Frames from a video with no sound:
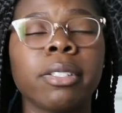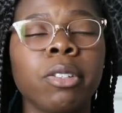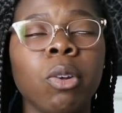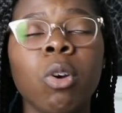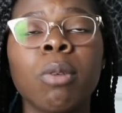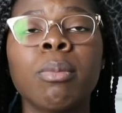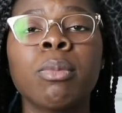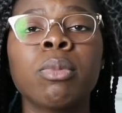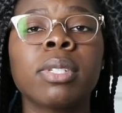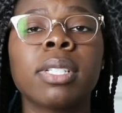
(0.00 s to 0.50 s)

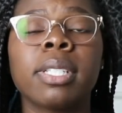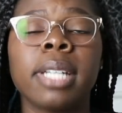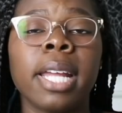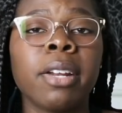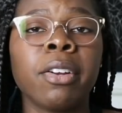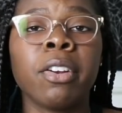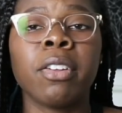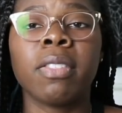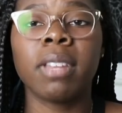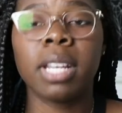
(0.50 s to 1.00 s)
normal
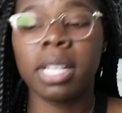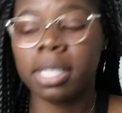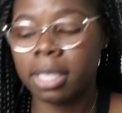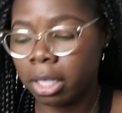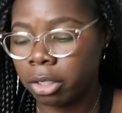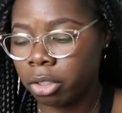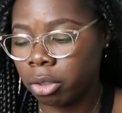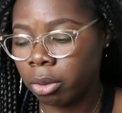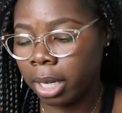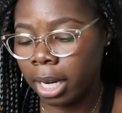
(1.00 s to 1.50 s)
standard things
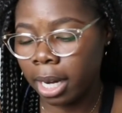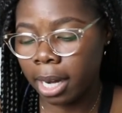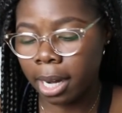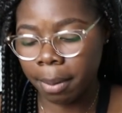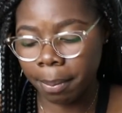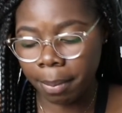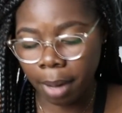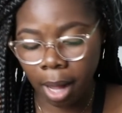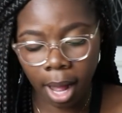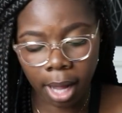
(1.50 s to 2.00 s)
that you get in
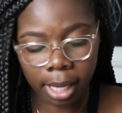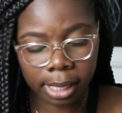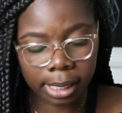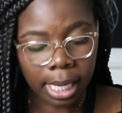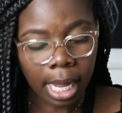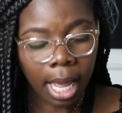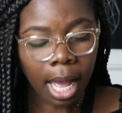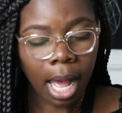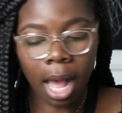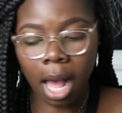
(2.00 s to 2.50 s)
a box
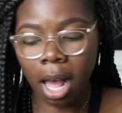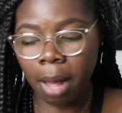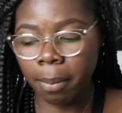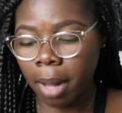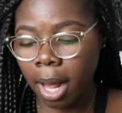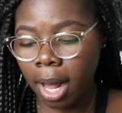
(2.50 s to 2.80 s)
um,